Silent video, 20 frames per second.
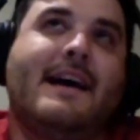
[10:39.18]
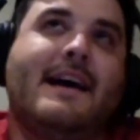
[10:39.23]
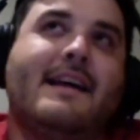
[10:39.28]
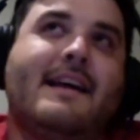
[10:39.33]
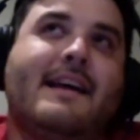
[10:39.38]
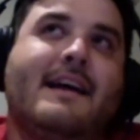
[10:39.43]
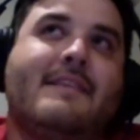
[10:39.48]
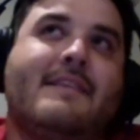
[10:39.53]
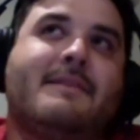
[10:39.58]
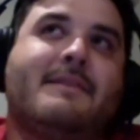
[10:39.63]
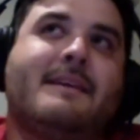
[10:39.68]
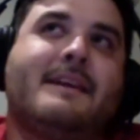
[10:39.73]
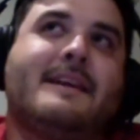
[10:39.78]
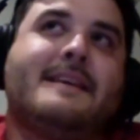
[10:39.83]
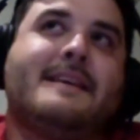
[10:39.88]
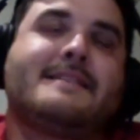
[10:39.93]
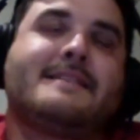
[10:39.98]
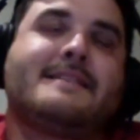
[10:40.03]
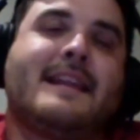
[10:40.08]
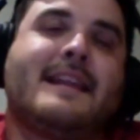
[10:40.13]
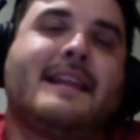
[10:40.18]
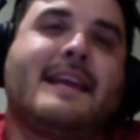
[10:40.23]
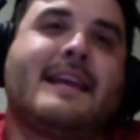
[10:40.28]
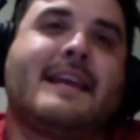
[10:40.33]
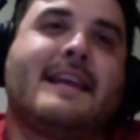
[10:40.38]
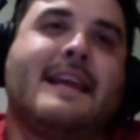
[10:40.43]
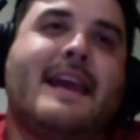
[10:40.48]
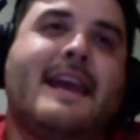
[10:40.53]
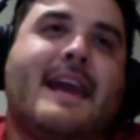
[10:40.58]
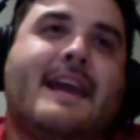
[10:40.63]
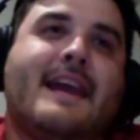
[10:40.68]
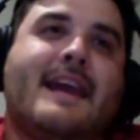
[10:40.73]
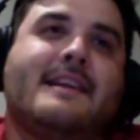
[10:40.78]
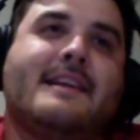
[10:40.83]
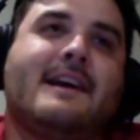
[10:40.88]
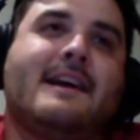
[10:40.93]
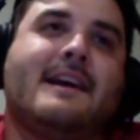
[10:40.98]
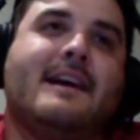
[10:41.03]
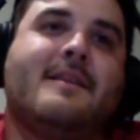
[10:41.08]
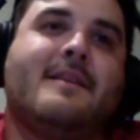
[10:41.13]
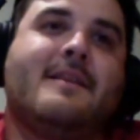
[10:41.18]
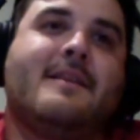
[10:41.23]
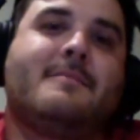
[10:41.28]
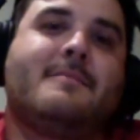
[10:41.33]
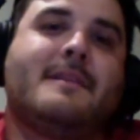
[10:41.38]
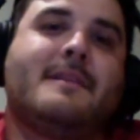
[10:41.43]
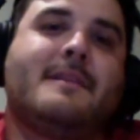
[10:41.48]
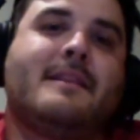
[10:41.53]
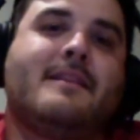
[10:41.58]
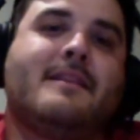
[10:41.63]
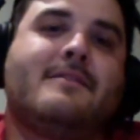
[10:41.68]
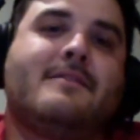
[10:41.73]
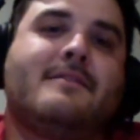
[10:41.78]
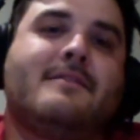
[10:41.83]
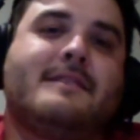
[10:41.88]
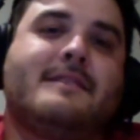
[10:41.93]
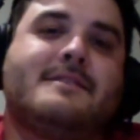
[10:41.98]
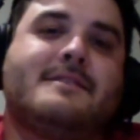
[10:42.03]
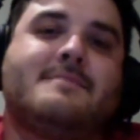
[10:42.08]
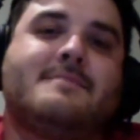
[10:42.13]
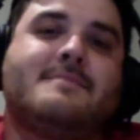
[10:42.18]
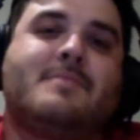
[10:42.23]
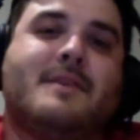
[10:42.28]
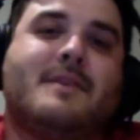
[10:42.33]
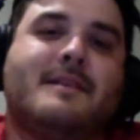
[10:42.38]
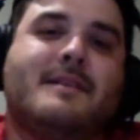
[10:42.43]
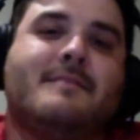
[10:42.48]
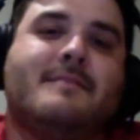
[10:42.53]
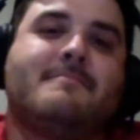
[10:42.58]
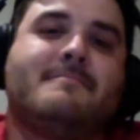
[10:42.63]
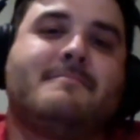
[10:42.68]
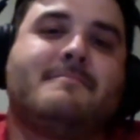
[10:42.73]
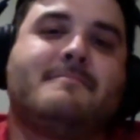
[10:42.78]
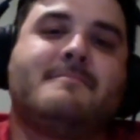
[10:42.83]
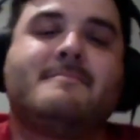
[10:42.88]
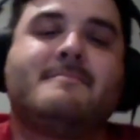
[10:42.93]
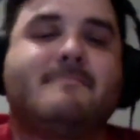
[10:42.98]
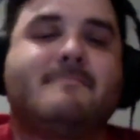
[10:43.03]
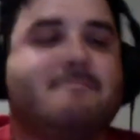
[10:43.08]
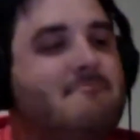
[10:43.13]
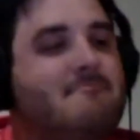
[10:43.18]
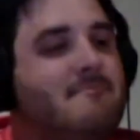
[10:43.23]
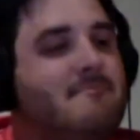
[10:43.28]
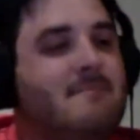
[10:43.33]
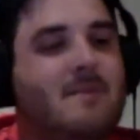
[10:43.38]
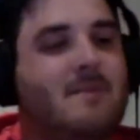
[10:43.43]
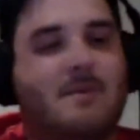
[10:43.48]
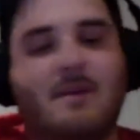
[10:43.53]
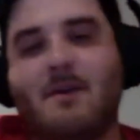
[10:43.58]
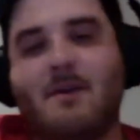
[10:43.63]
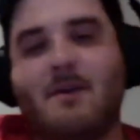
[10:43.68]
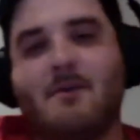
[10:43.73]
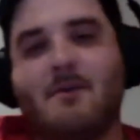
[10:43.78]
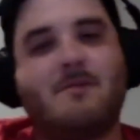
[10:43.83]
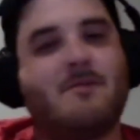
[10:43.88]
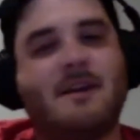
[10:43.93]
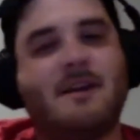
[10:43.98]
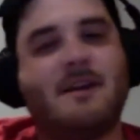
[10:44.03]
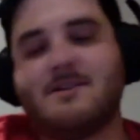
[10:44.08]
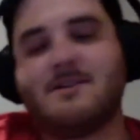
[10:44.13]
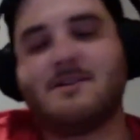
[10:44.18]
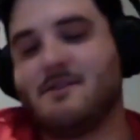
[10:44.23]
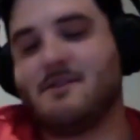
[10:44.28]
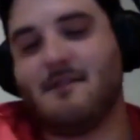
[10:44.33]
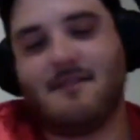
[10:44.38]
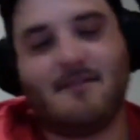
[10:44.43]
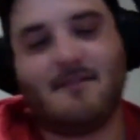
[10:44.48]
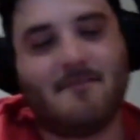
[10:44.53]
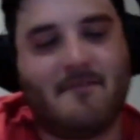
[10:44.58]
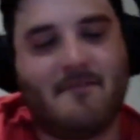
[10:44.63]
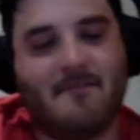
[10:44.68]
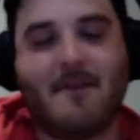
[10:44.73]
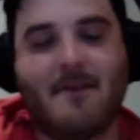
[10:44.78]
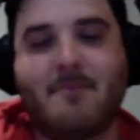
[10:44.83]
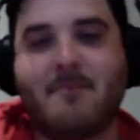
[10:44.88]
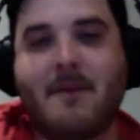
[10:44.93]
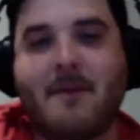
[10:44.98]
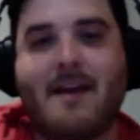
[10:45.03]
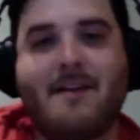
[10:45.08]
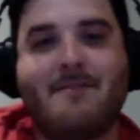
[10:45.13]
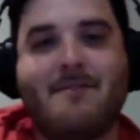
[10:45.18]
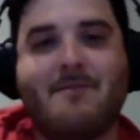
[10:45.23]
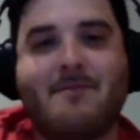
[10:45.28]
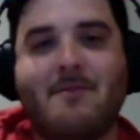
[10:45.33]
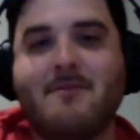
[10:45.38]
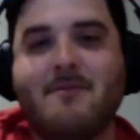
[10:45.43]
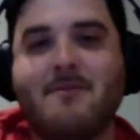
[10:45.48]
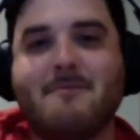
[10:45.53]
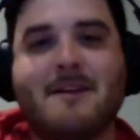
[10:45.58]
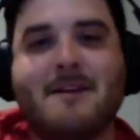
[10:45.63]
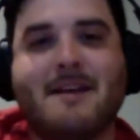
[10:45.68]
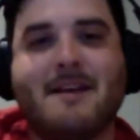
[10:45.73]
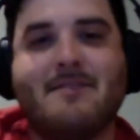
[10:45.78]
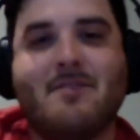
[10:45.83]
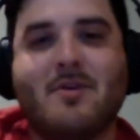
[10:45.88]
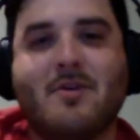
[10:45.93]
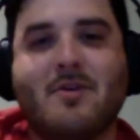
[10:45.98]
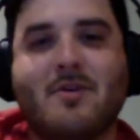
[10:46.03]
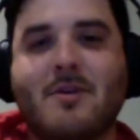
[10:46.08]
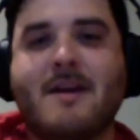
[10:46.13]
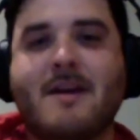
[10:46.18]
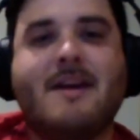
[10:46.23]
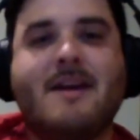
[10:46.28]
I think he's gonna get a hand on him and literally just pin him. You know, crush the front manifold, whatever.